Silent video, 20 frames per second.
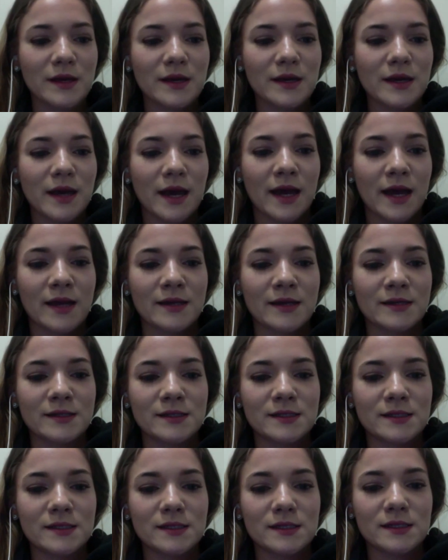And
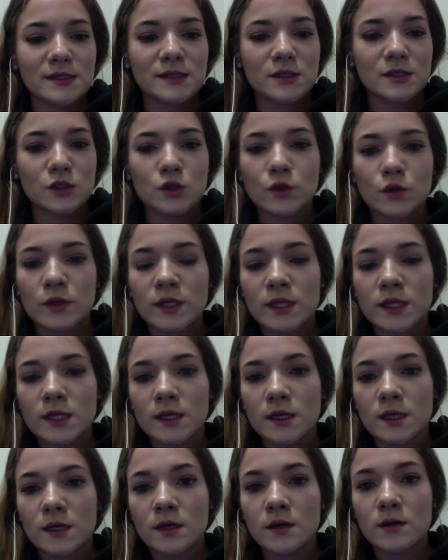doing
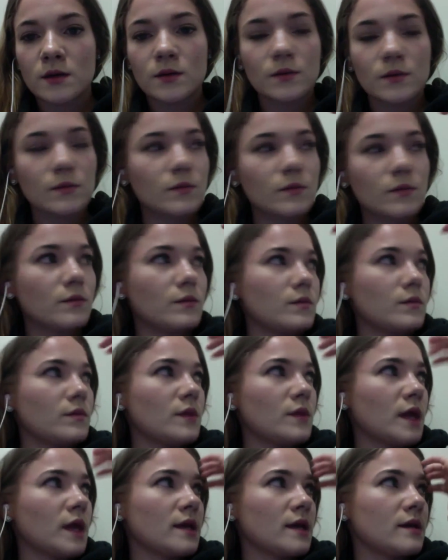the
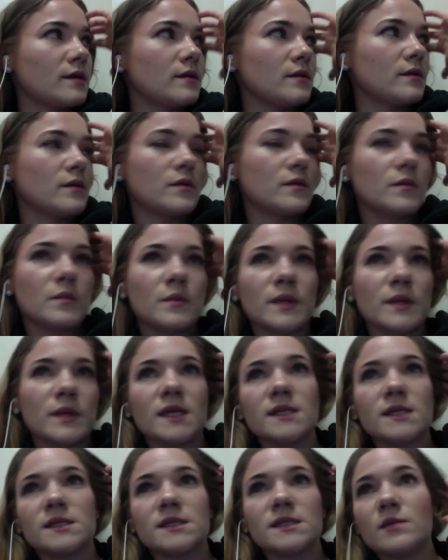like
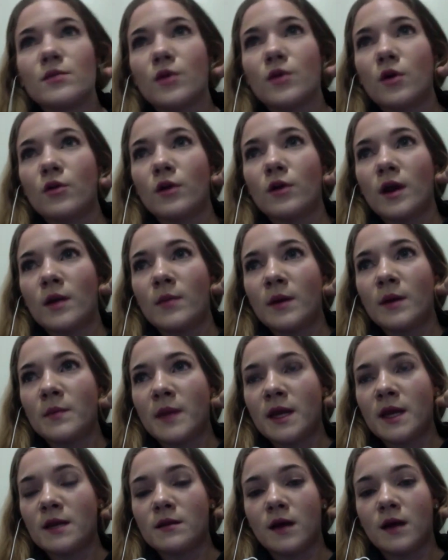BDC program, I
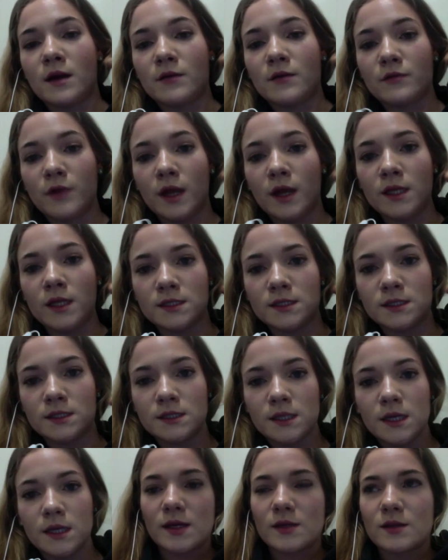made a lot of friends.
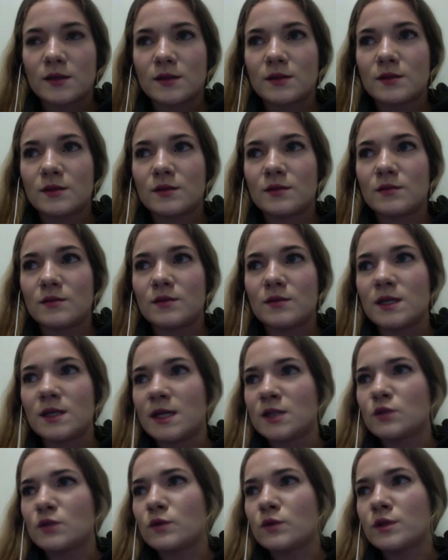The
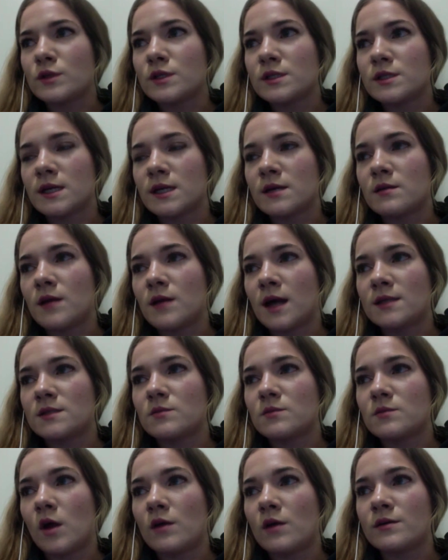dance world is like a lot
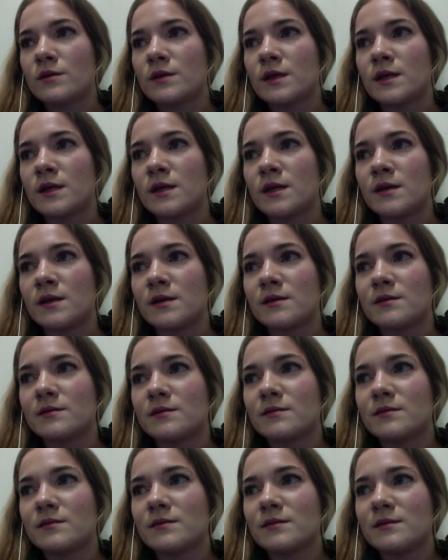smaller than
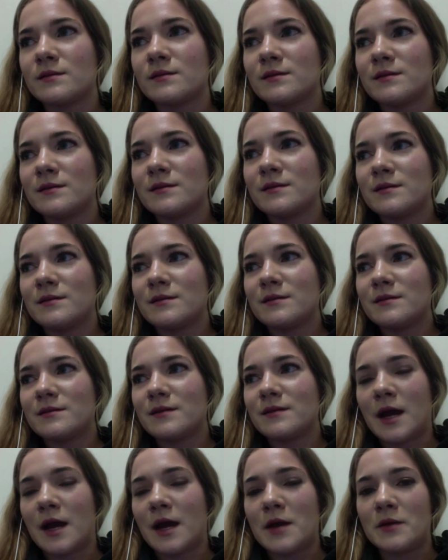
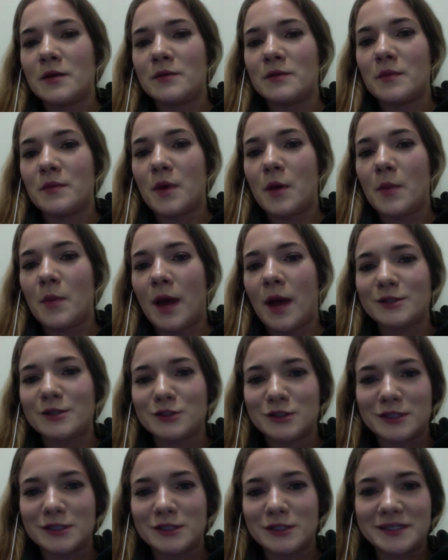I
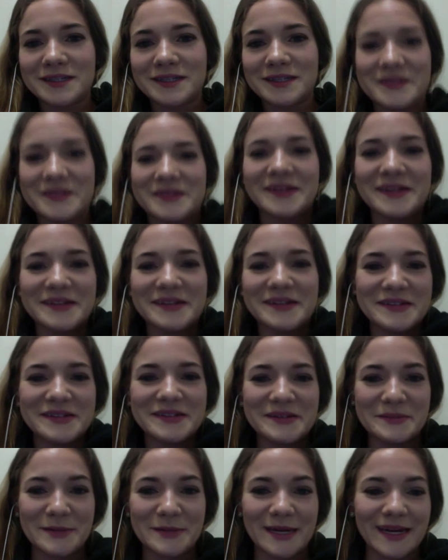imagined it
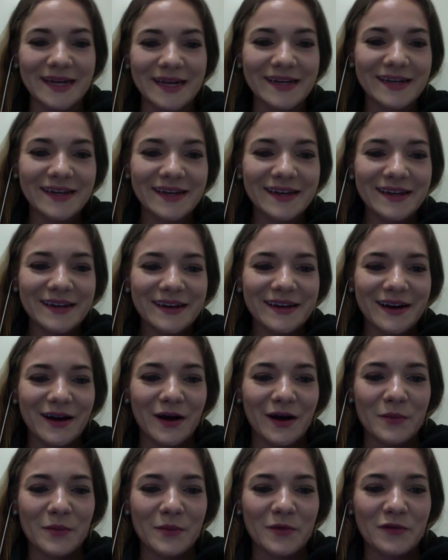to be
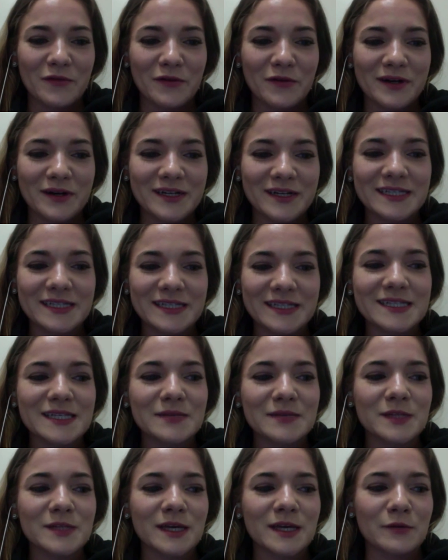before, because it
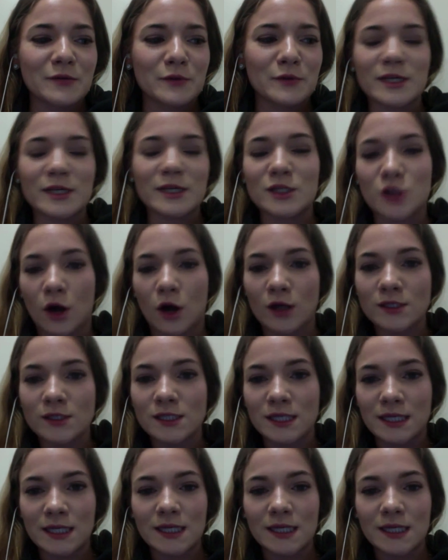seems like really daunting.